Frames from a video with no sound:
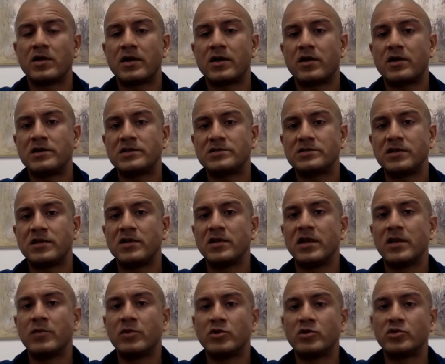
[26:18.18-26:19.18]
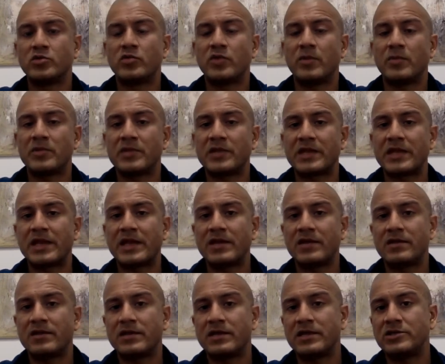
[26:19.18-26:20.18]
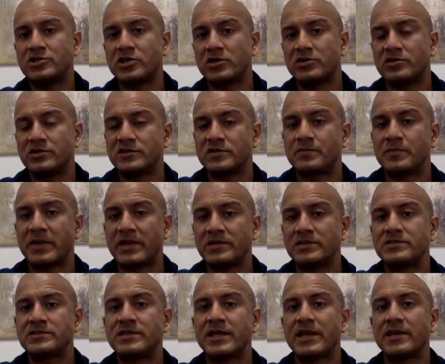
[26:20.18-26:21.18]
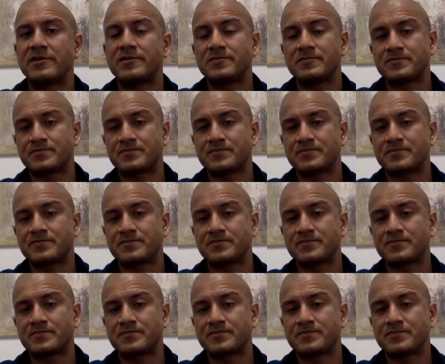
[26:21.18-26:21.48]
are still able to replicate each other's spin state.